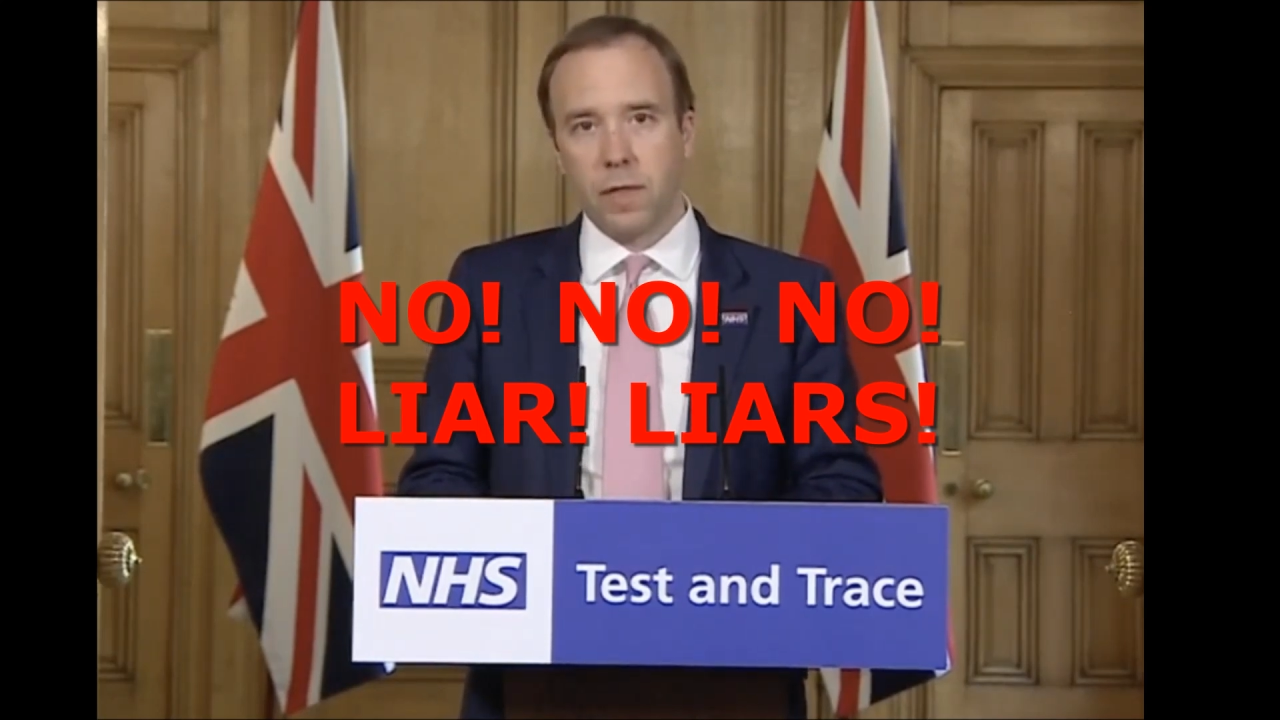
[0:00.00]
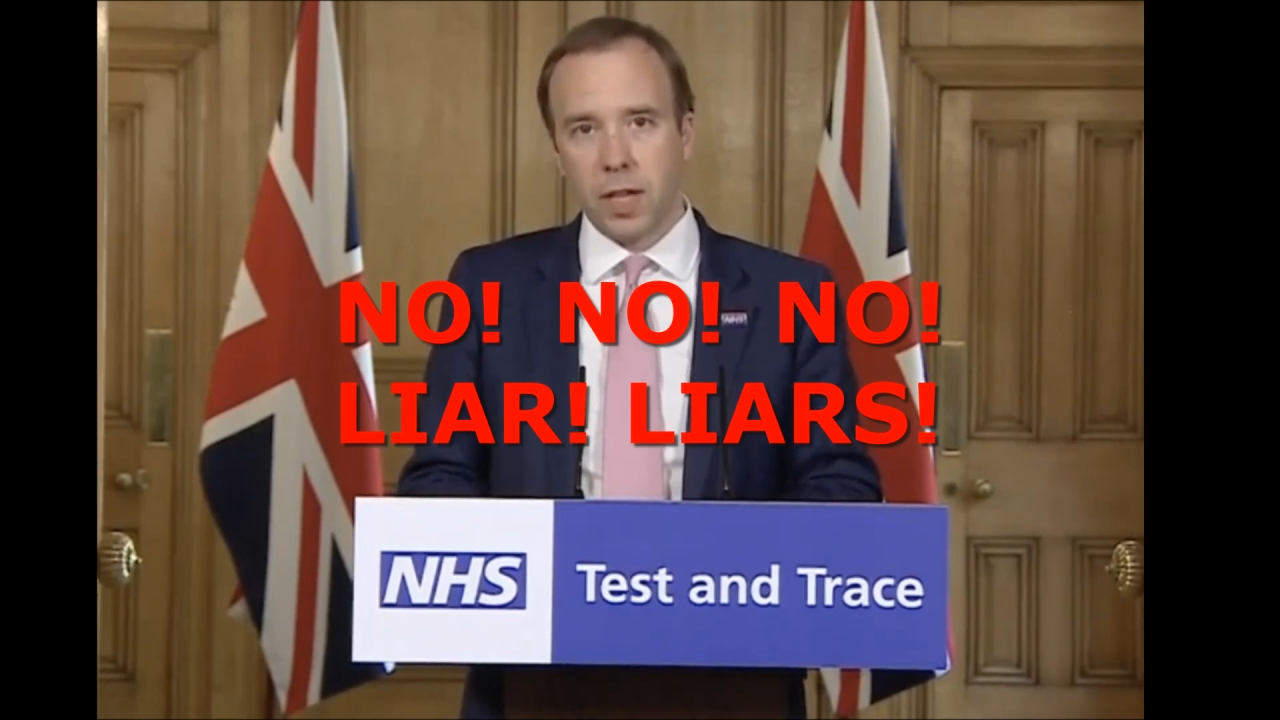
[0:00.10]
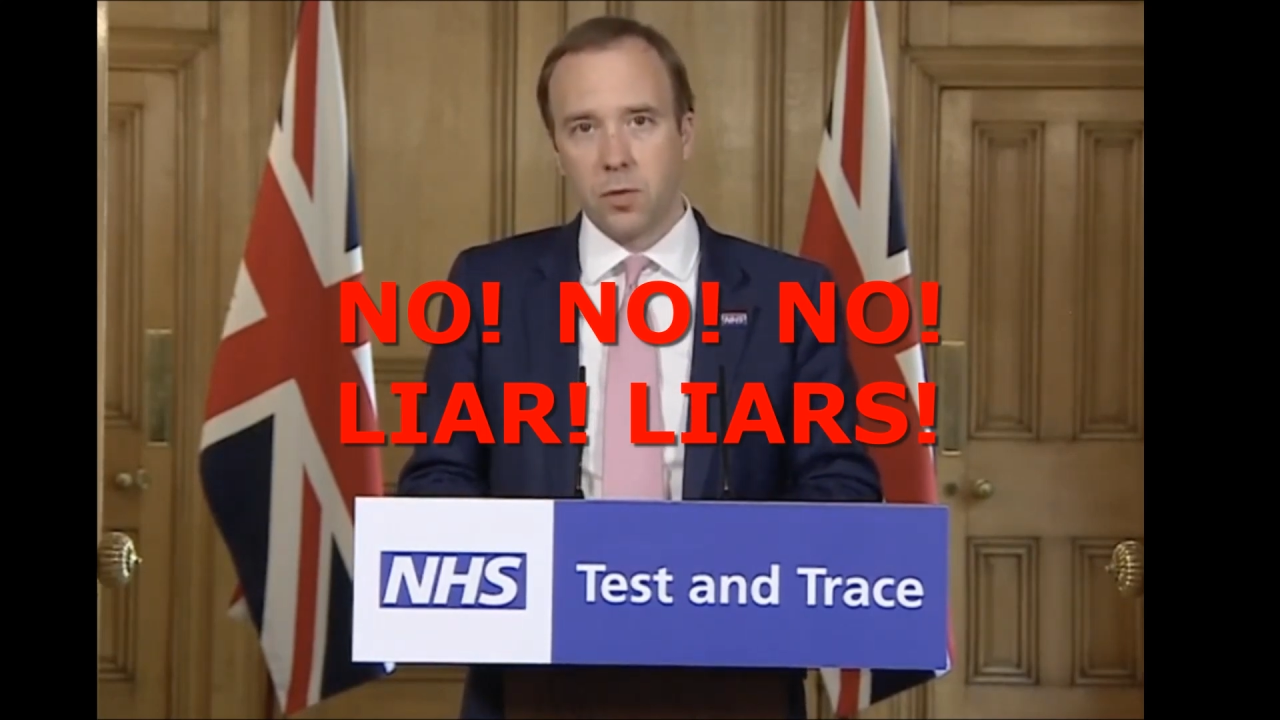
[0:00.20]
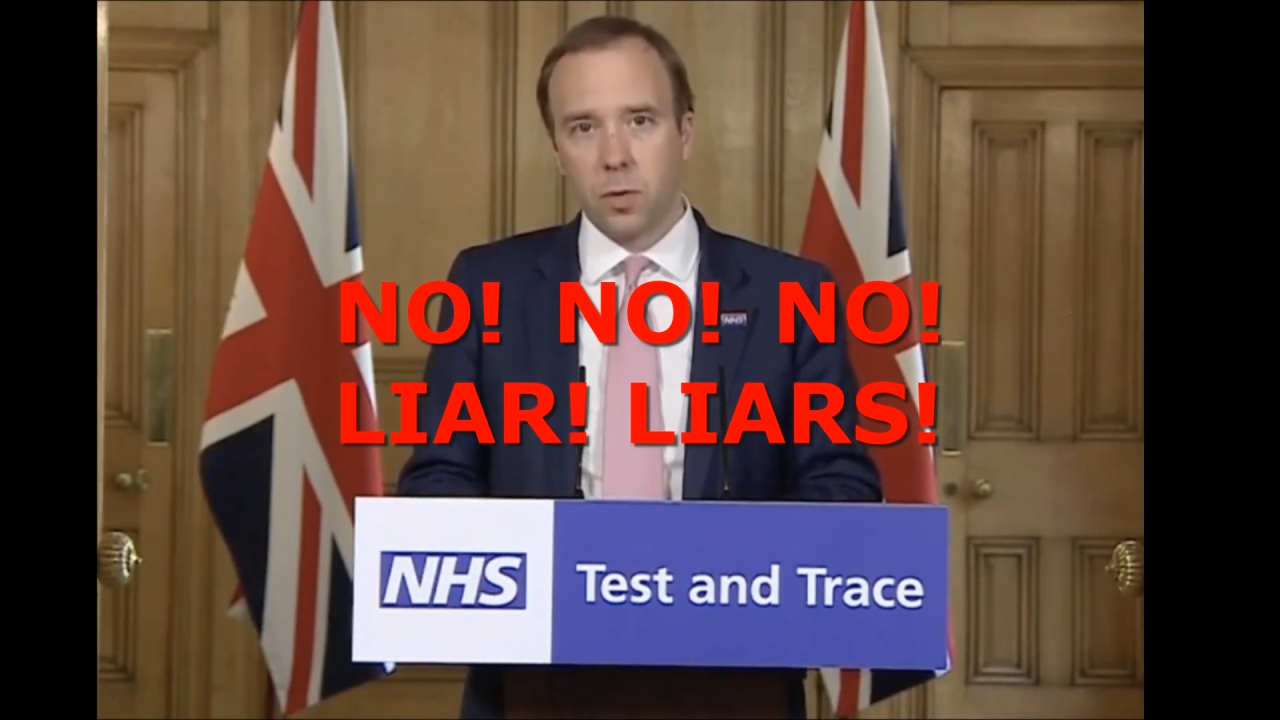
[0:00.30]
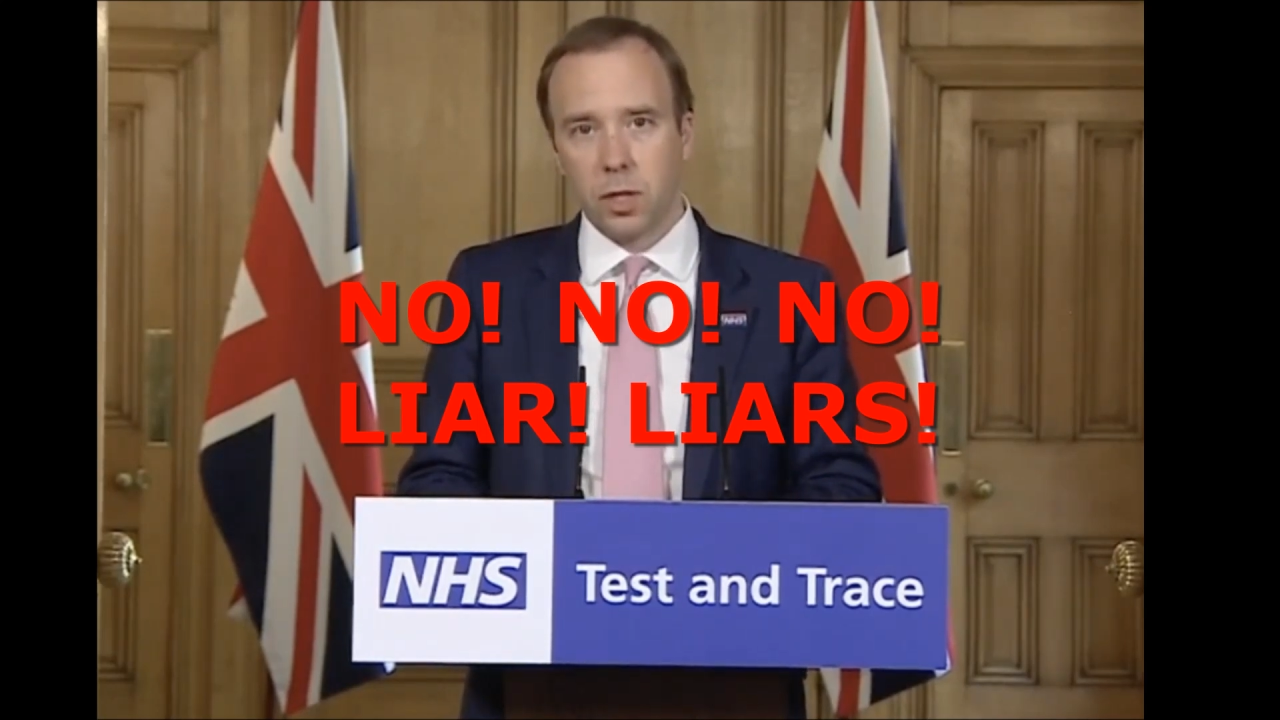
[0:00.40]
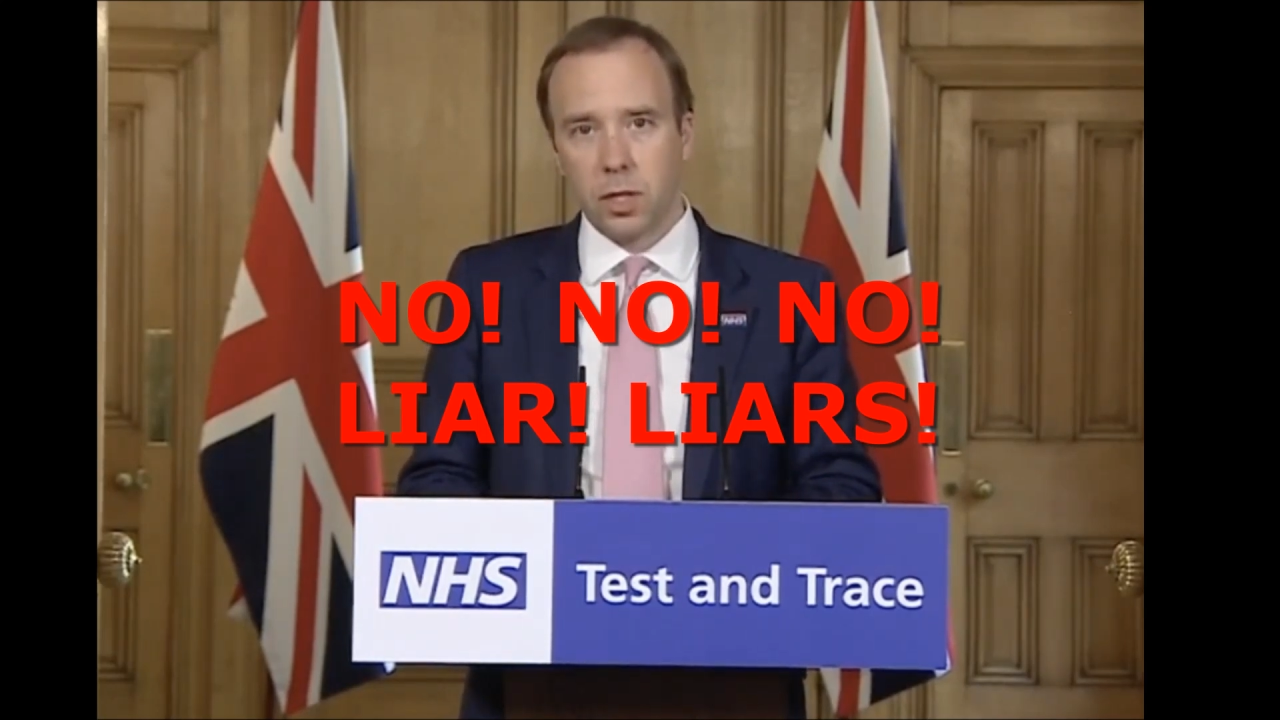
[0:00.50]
that's what it